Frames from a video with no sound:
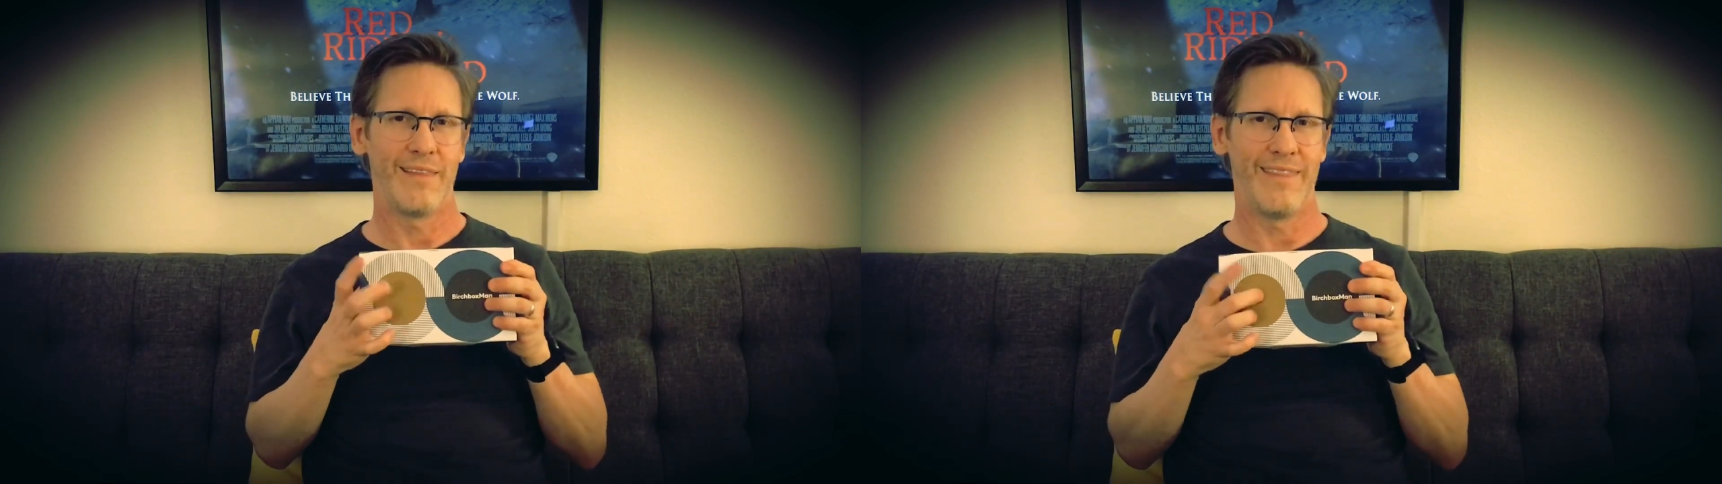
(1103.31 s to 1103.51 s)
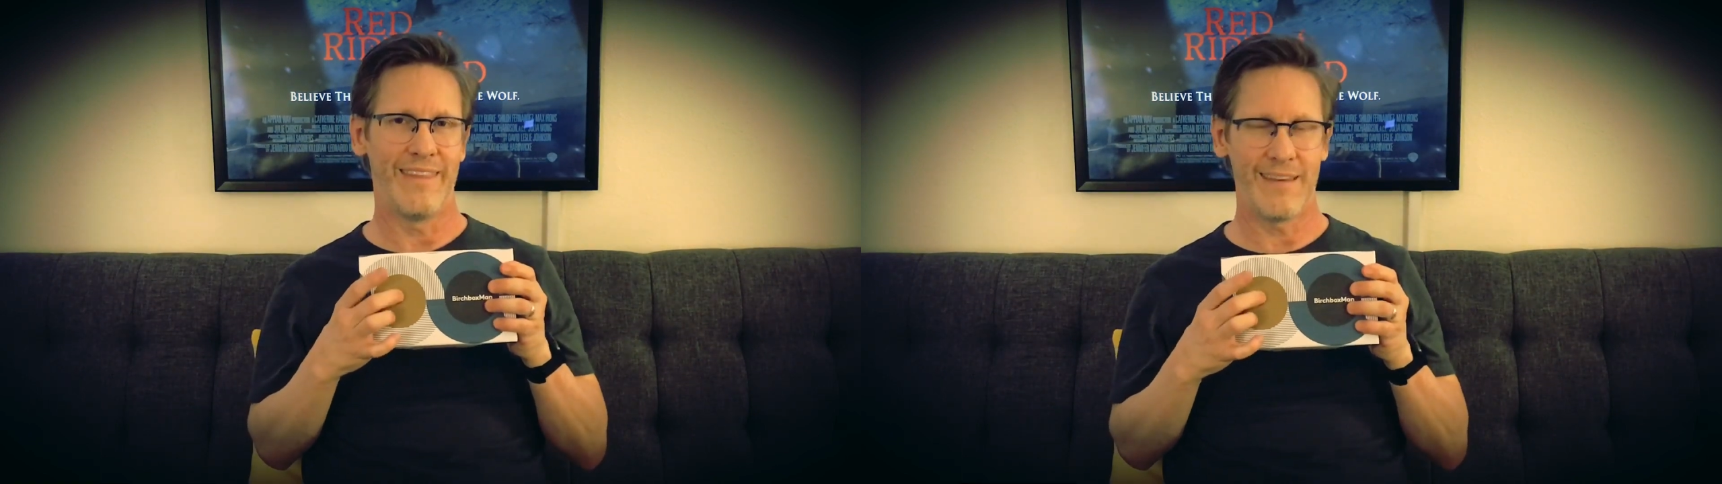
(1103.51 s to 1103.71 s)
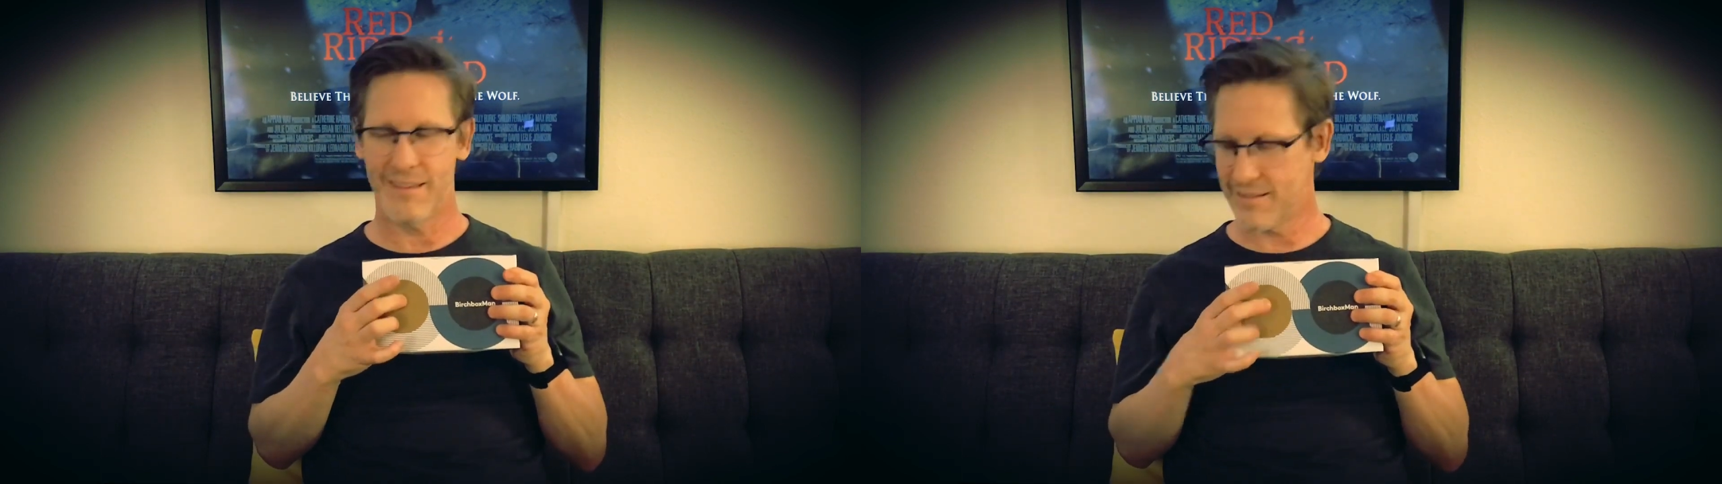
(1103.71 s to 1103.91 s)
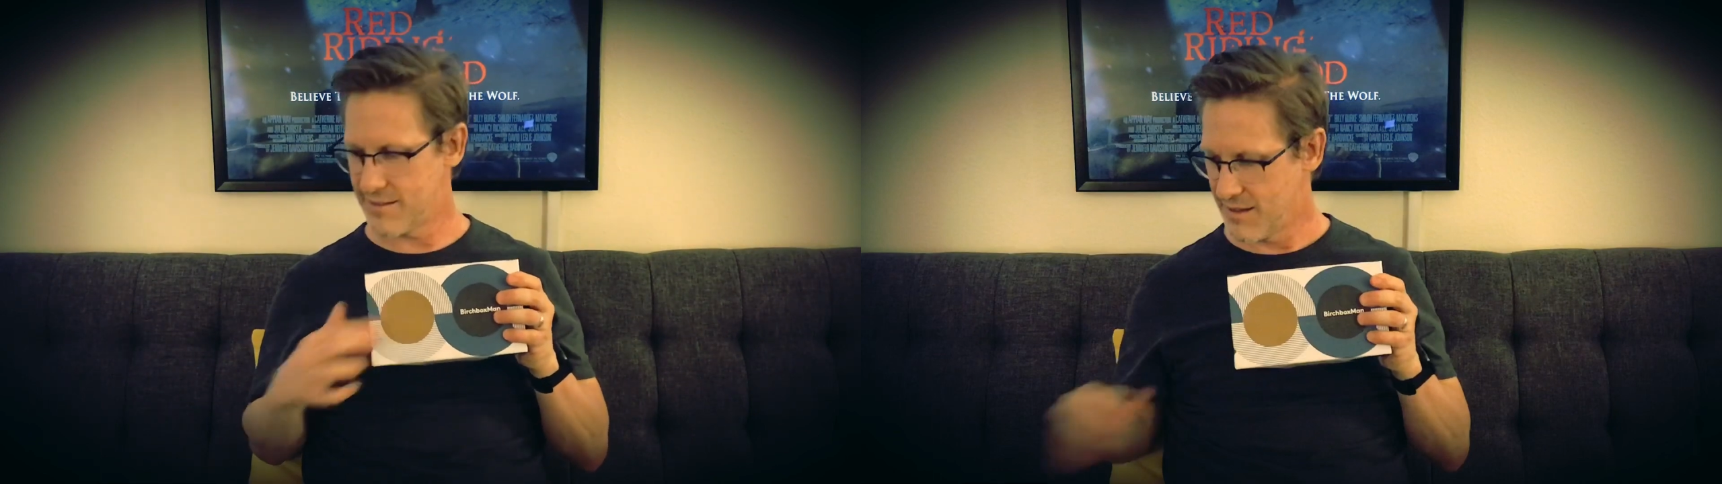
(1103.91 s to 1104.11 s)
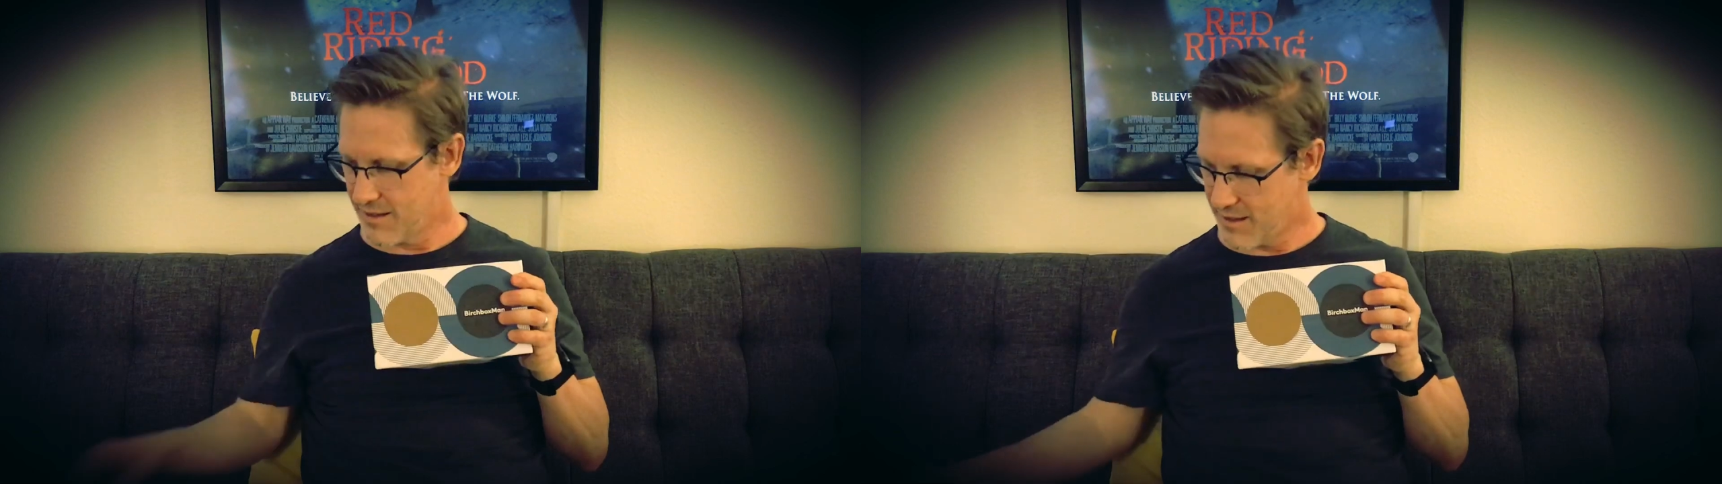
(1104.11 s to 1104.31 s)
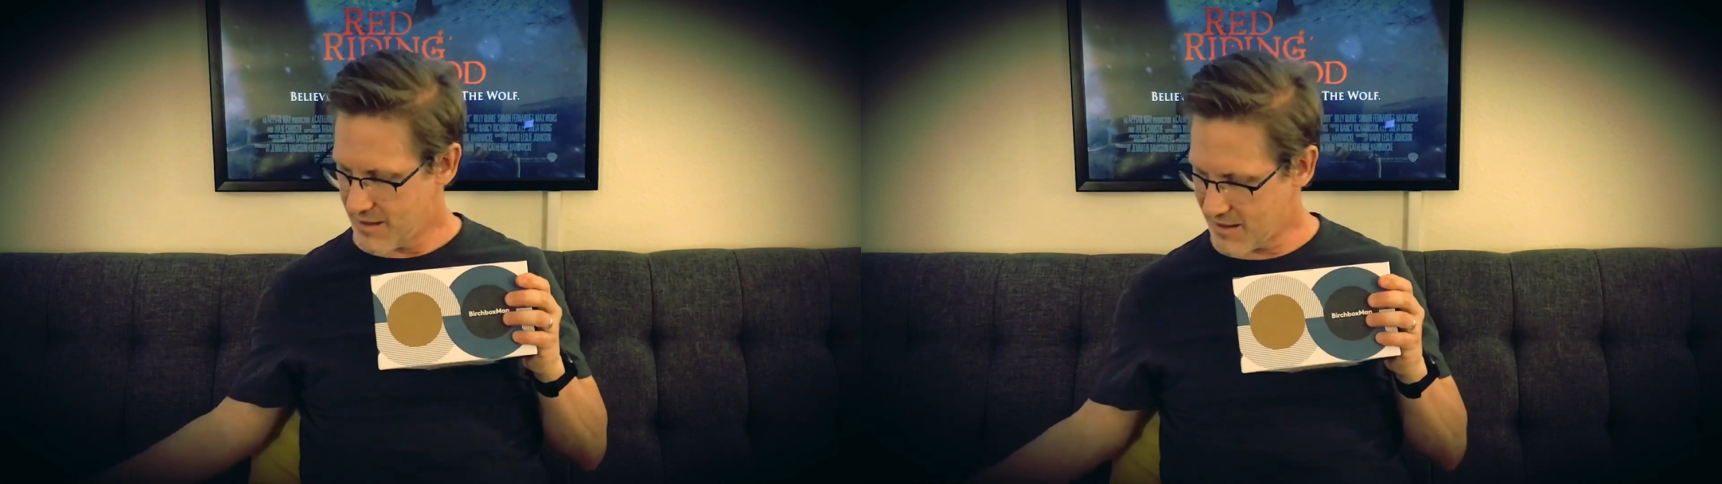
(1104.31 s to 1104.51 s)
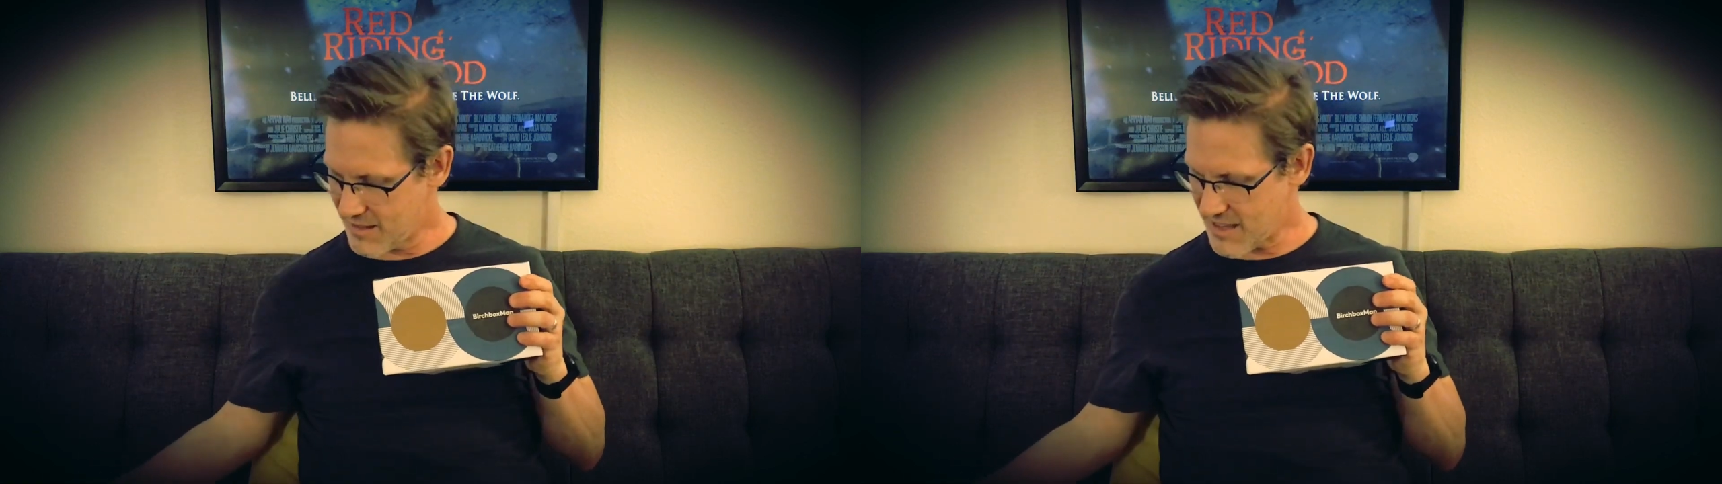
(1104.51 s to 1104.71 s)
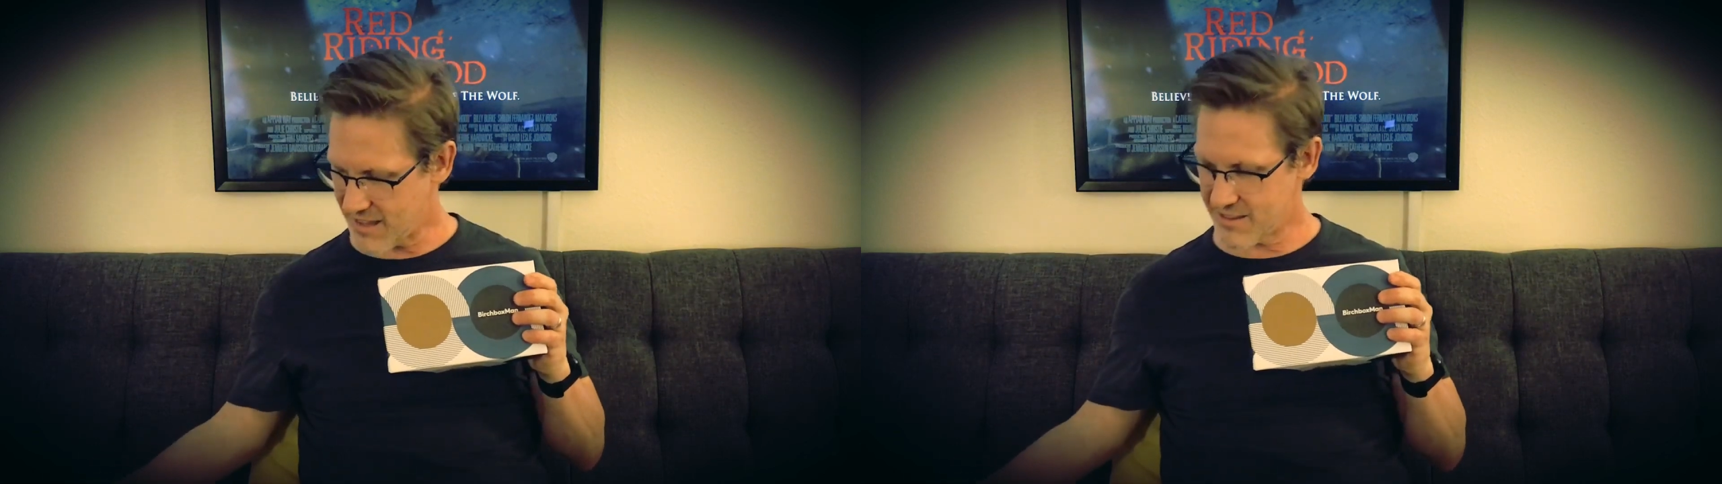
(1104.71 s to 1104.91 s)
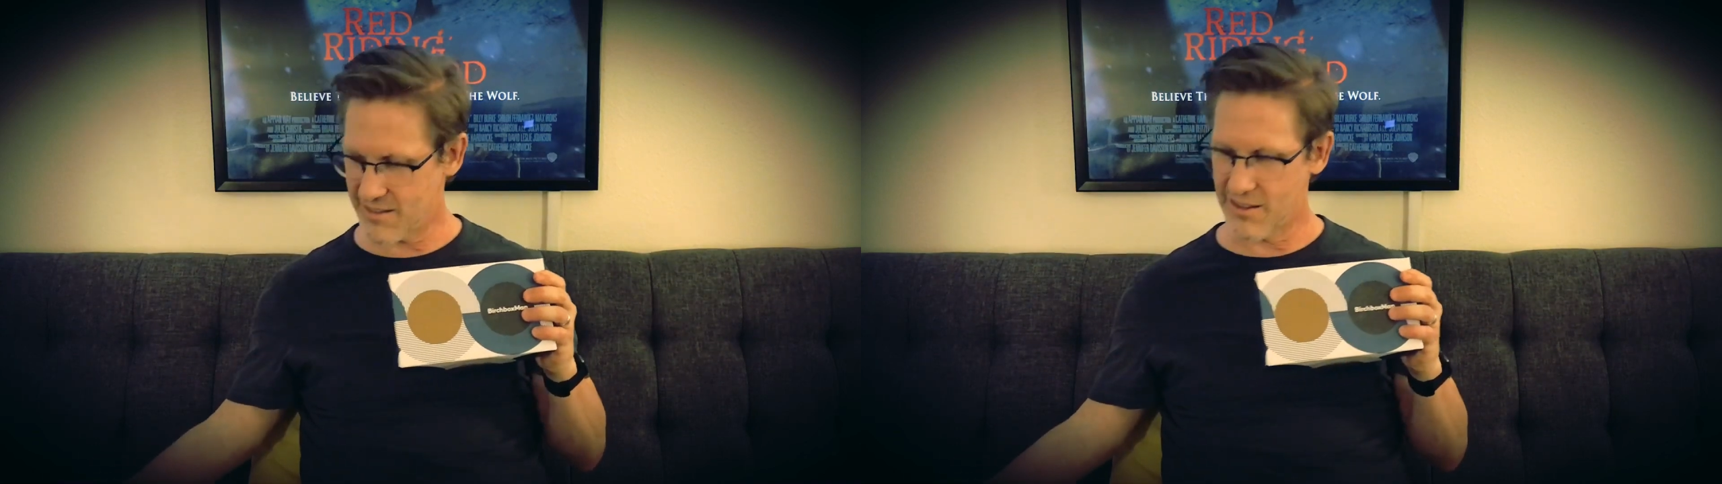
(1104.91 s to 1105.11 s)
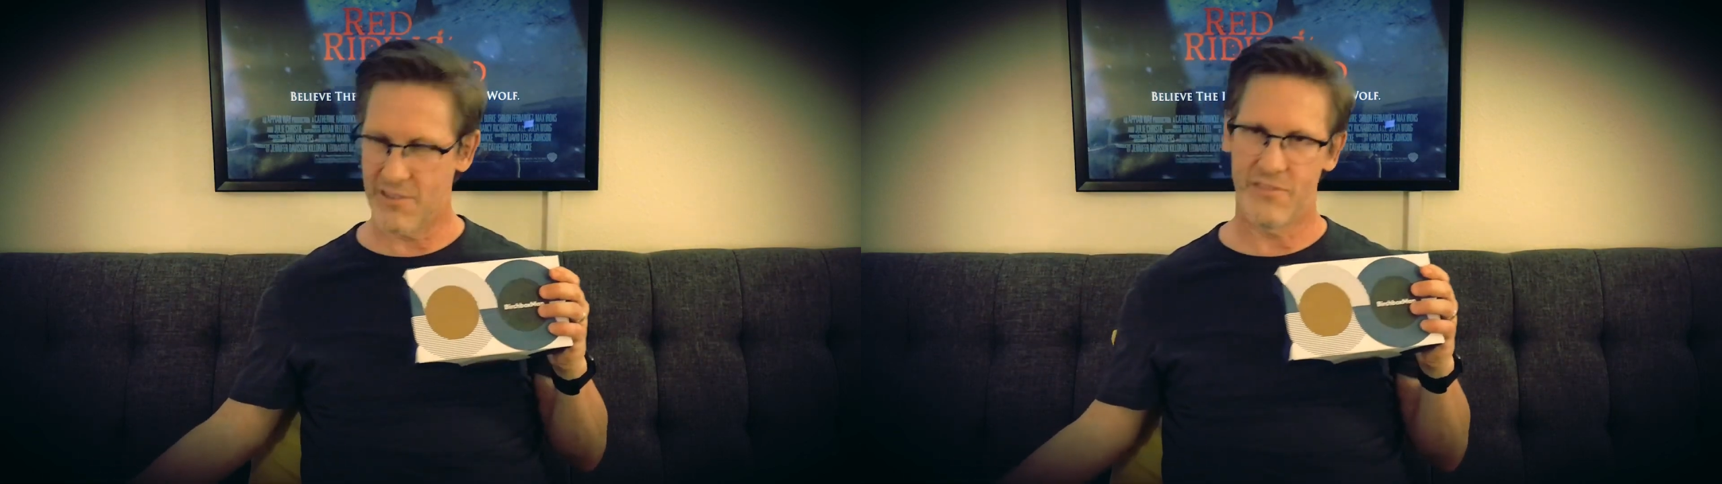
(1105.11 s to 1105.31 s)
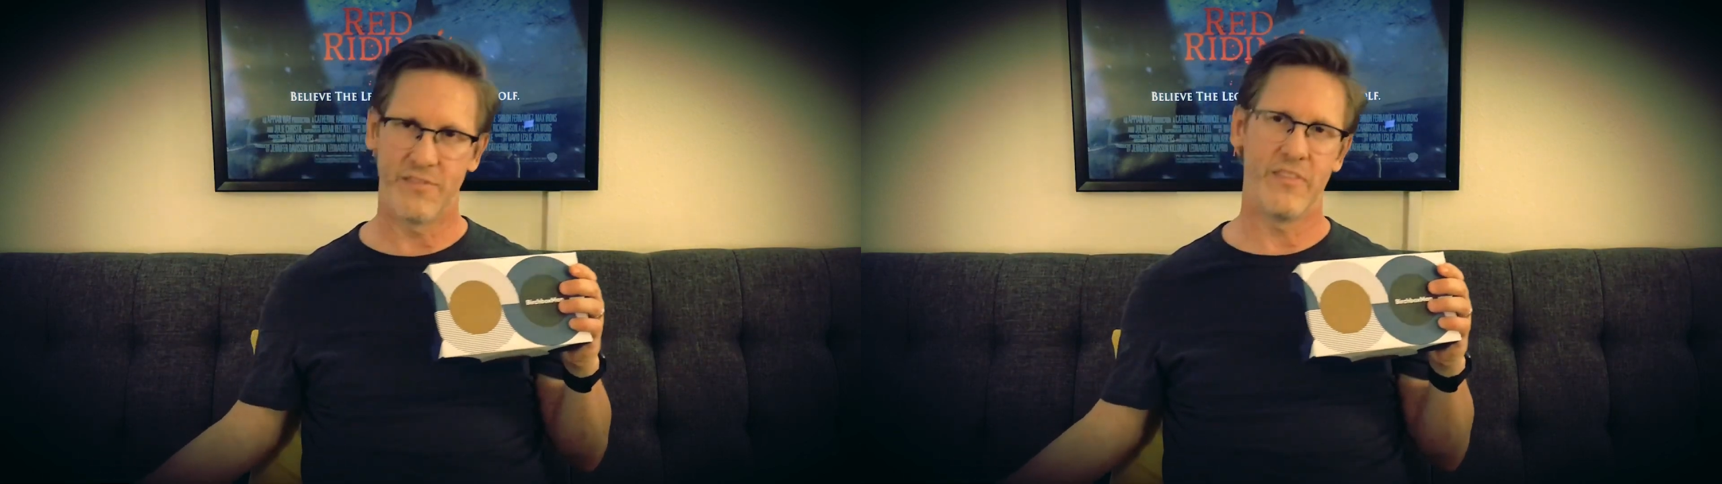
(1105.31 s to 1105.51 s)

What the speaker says: this and less of